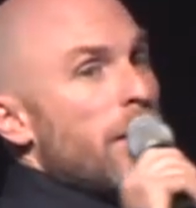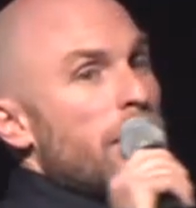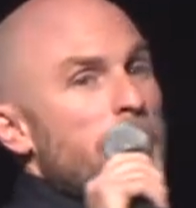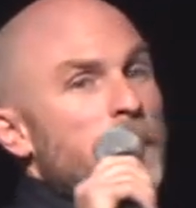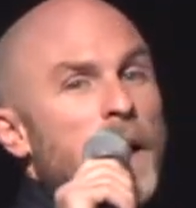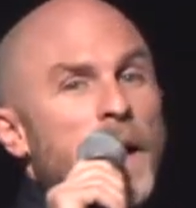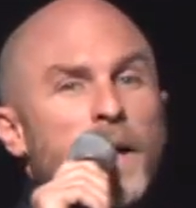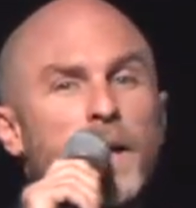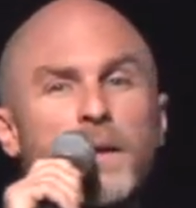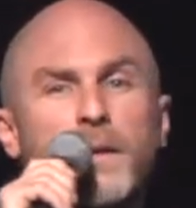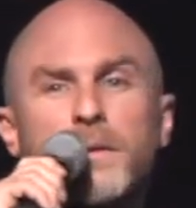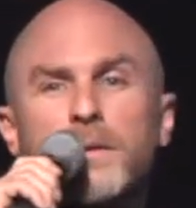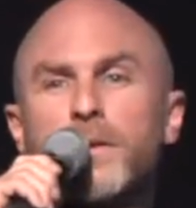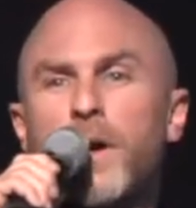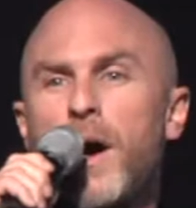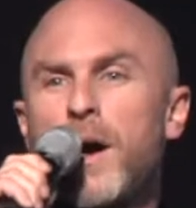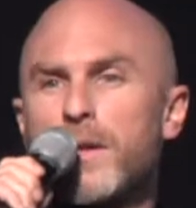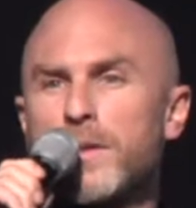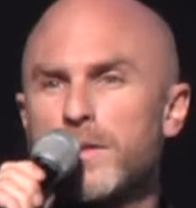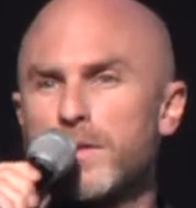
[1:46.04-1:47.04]
like,
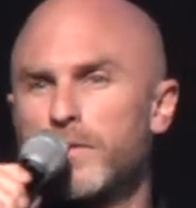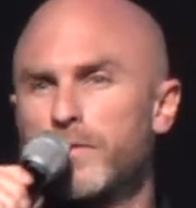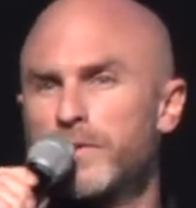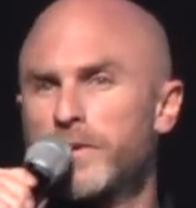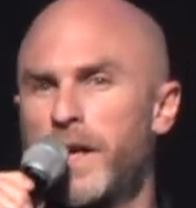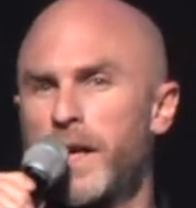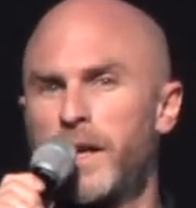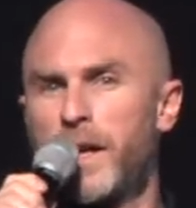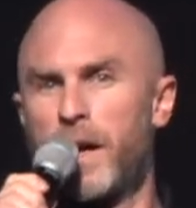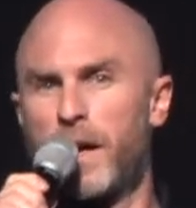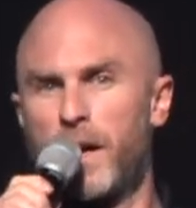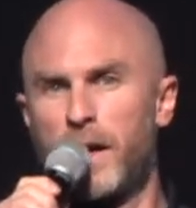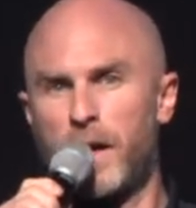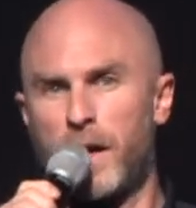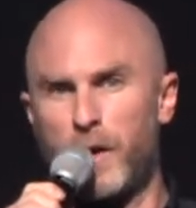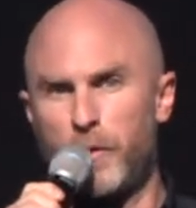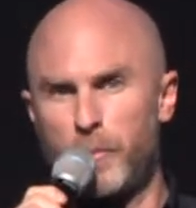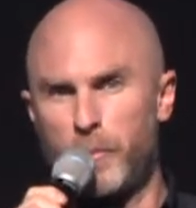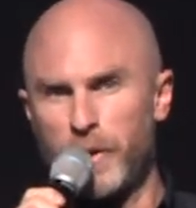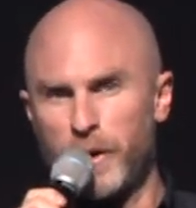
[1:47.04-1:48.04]
tons of data
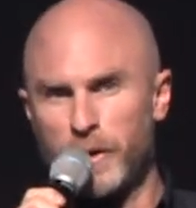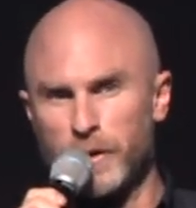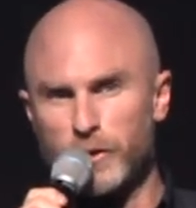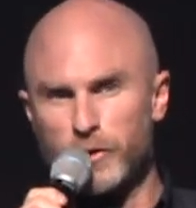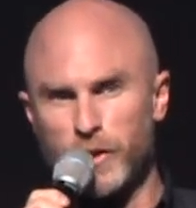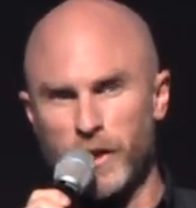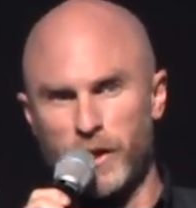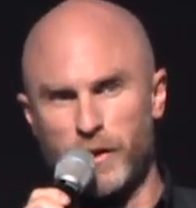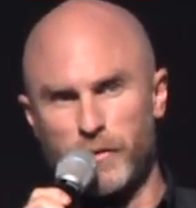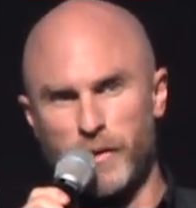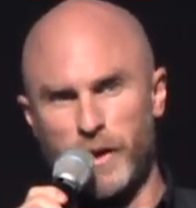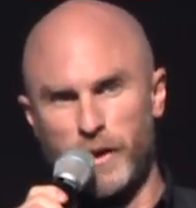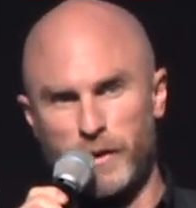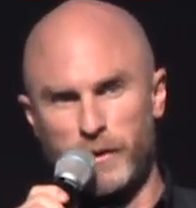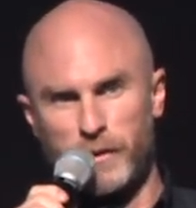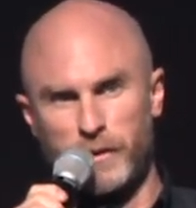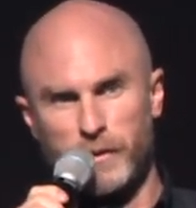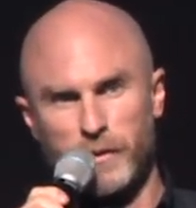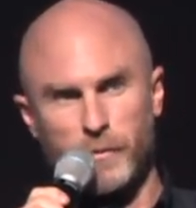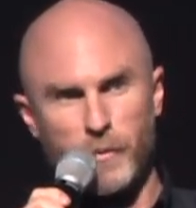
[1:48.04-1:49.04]
are being generated
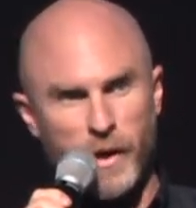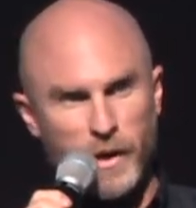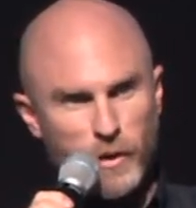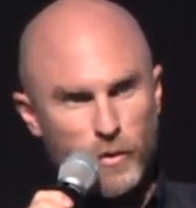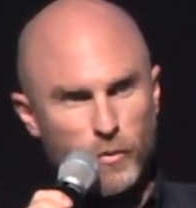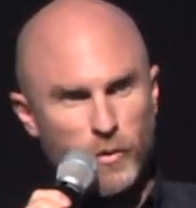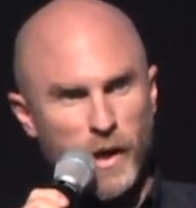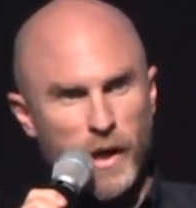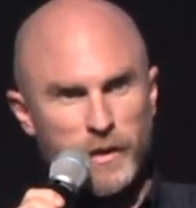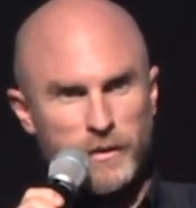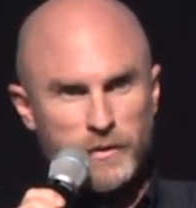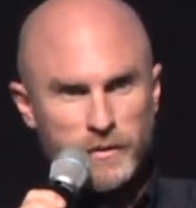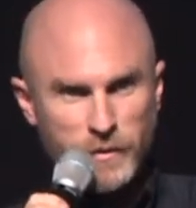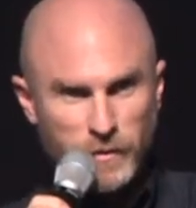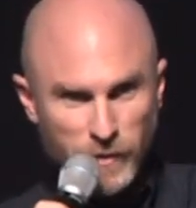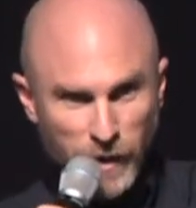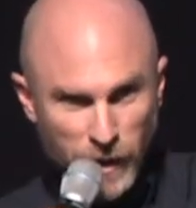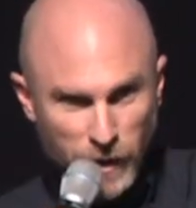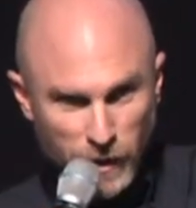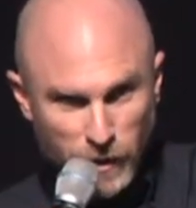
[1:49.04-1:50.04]
by you guys.
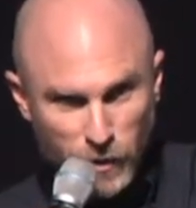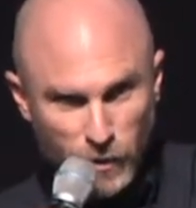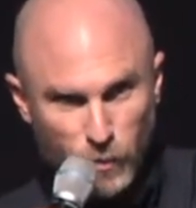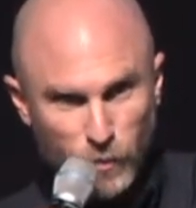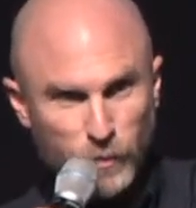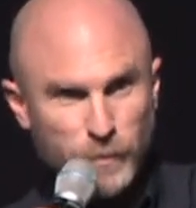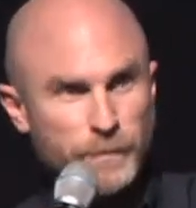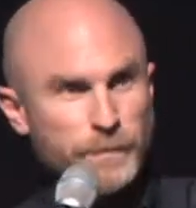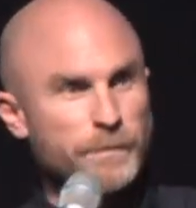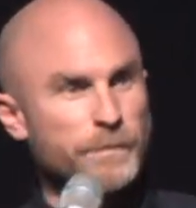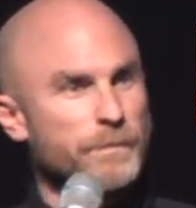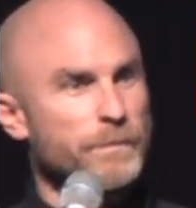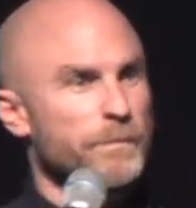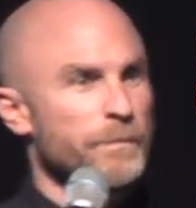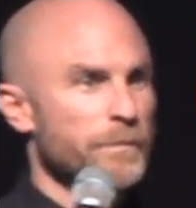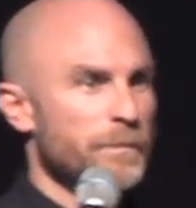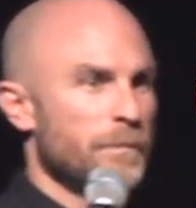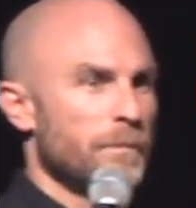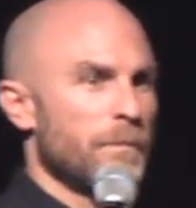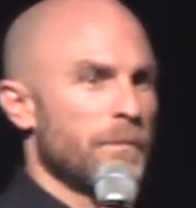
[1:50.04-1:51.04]
Thank you.
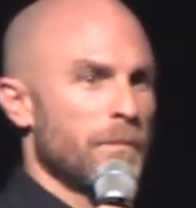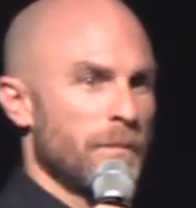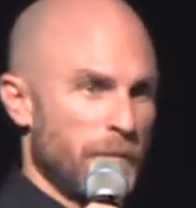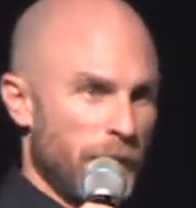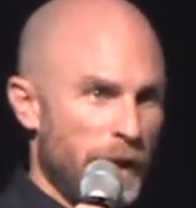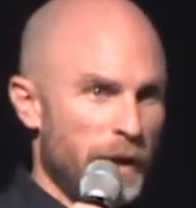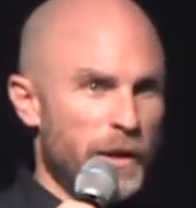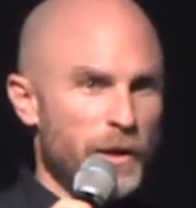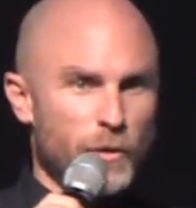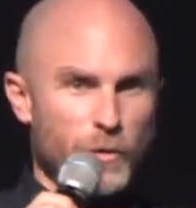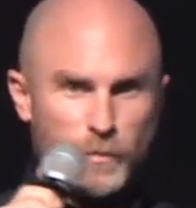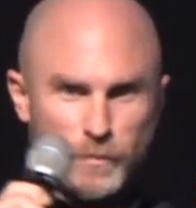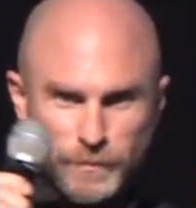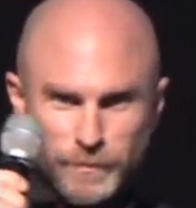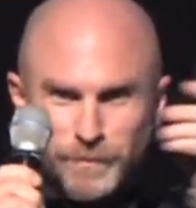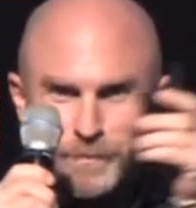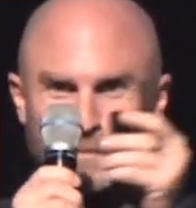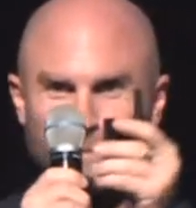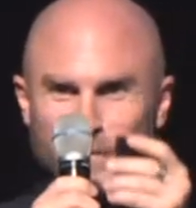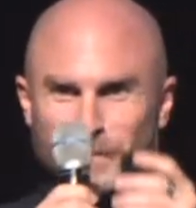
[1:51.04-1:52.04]
Thank you.
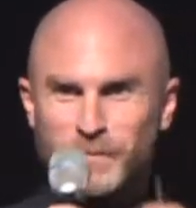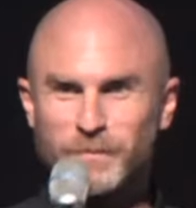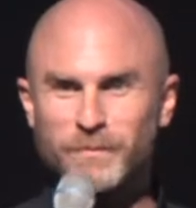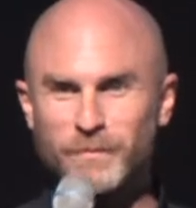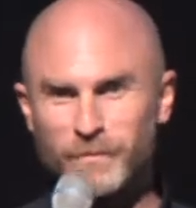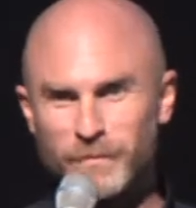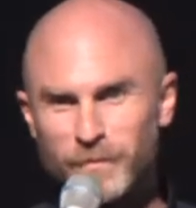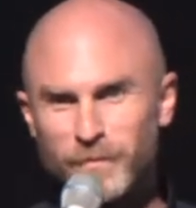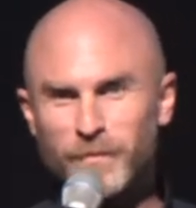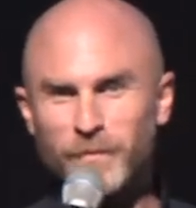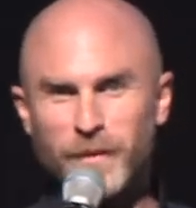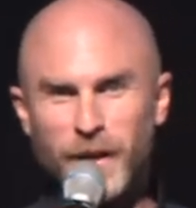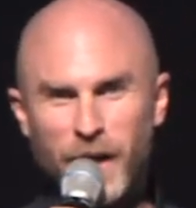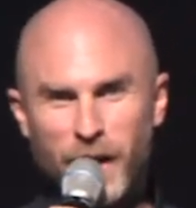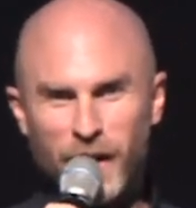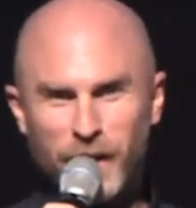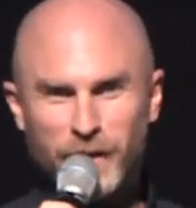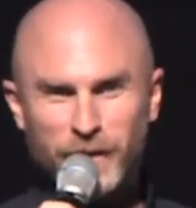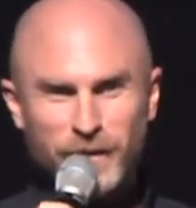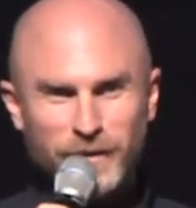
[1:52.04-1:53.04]
Yeah.